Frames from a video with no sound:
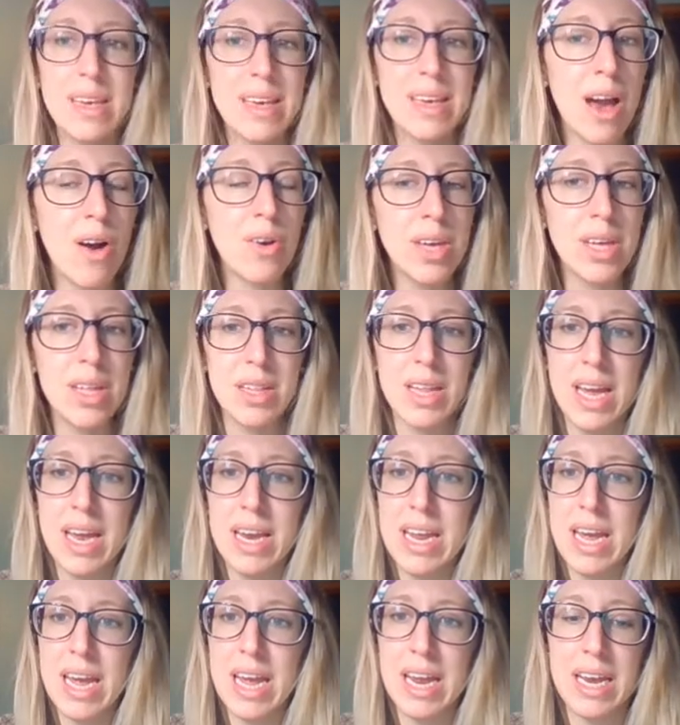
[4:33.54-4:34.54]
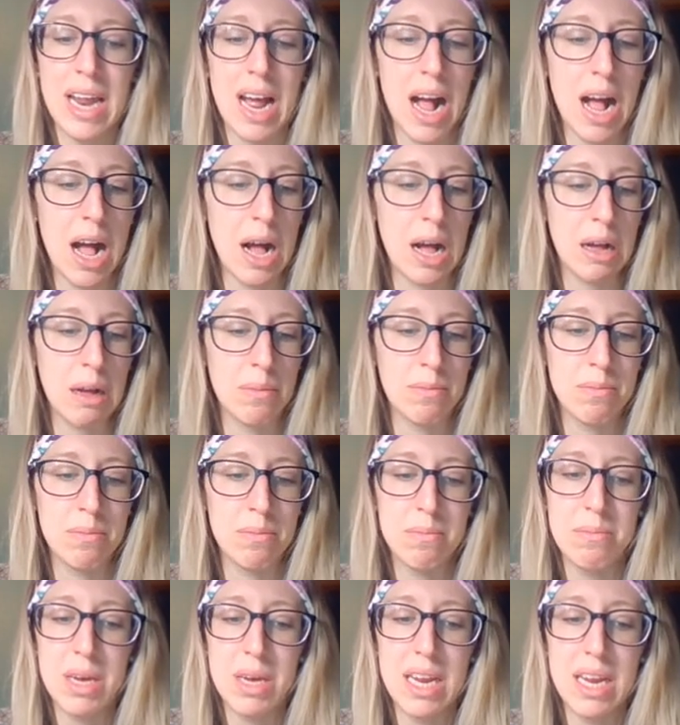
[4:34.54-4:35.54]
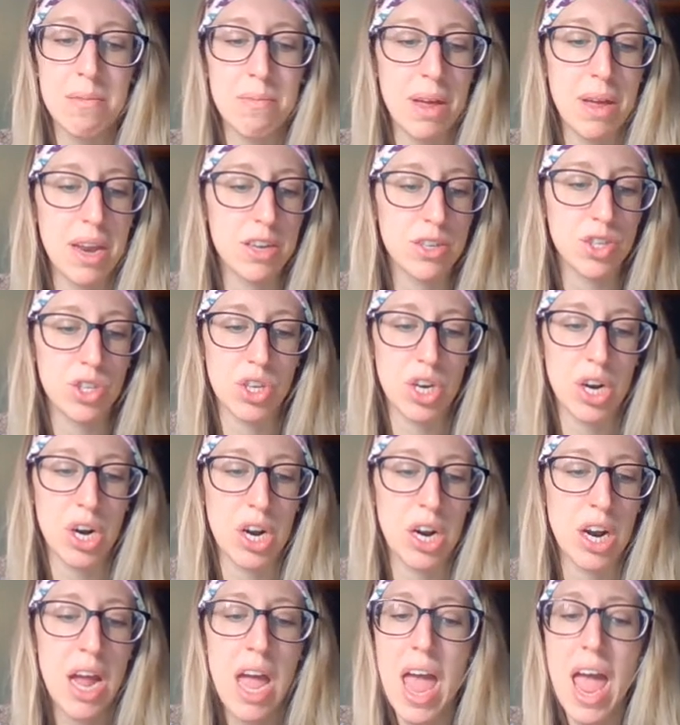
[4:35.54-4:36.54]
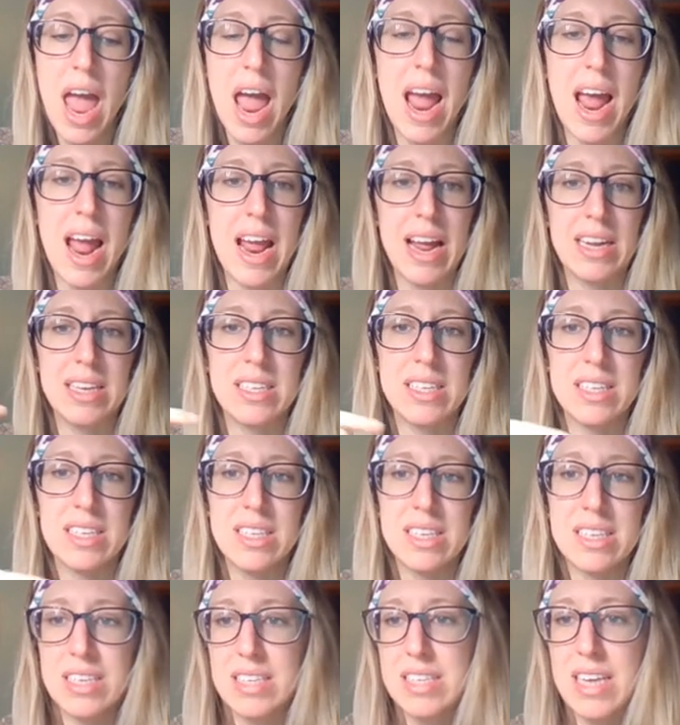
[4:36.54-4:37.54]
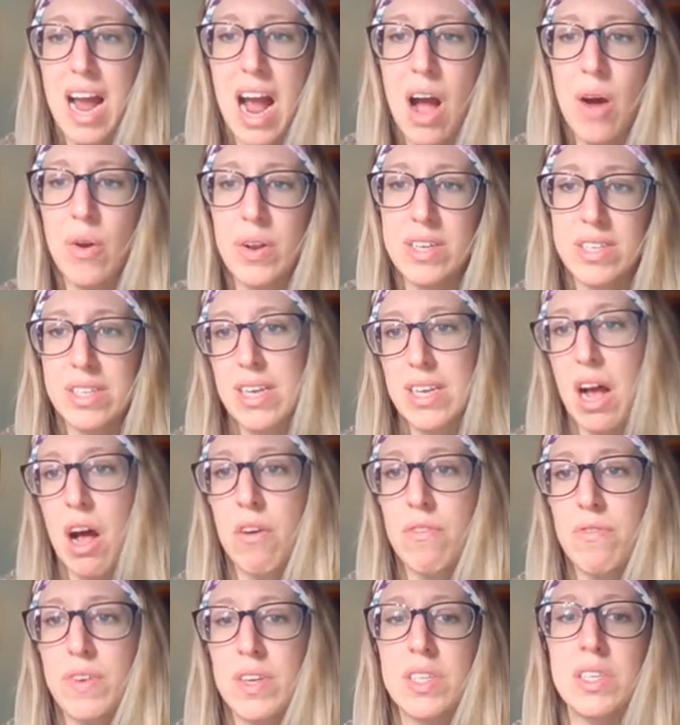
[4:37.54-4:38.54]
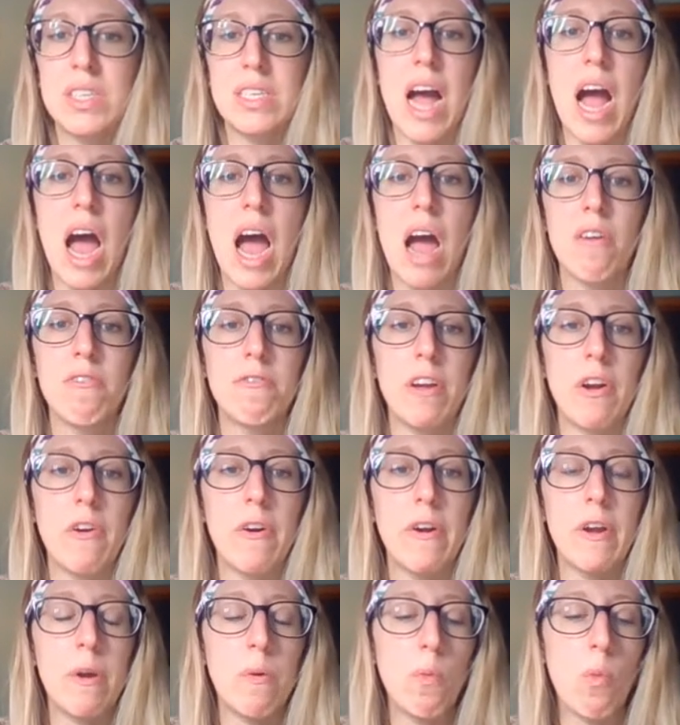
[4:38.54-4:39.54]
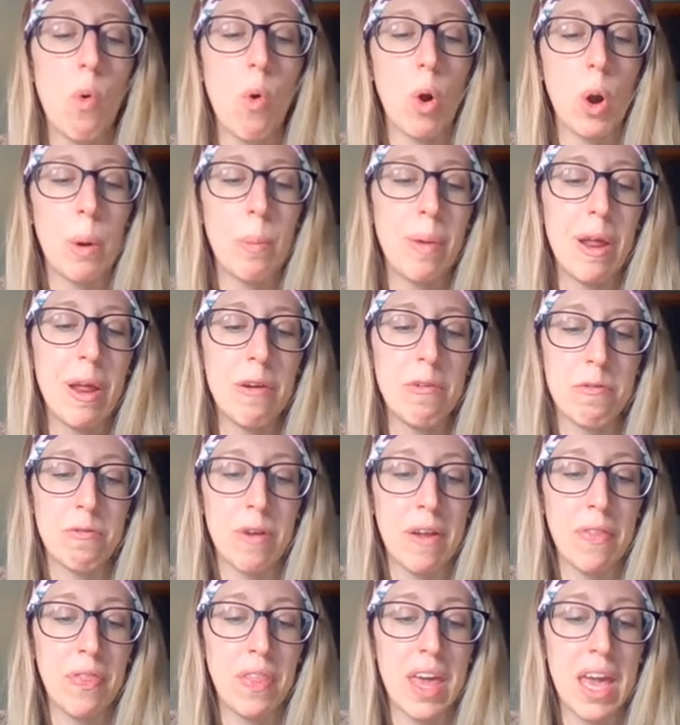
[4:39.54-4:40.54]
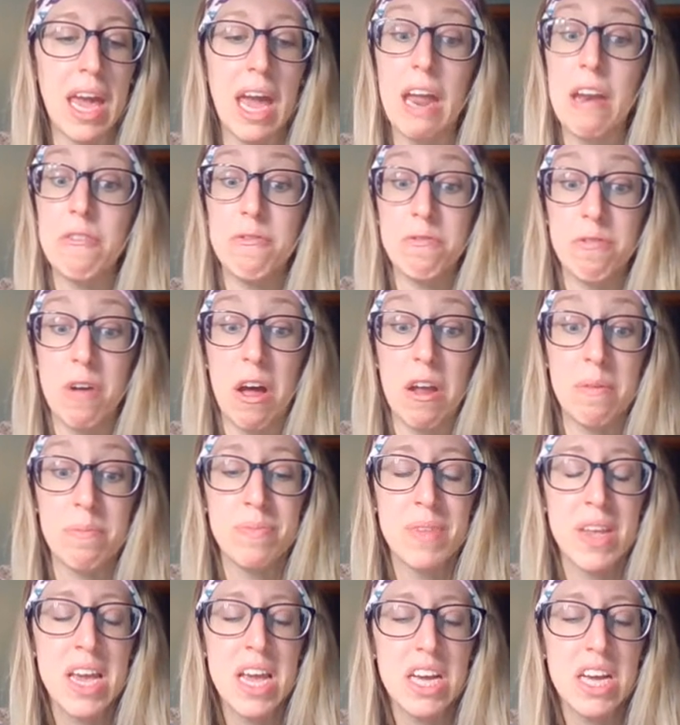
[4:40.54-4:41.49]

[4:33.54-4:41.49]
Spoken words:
calculating, mean minister, and this town itself is not very warm and friendly and fun.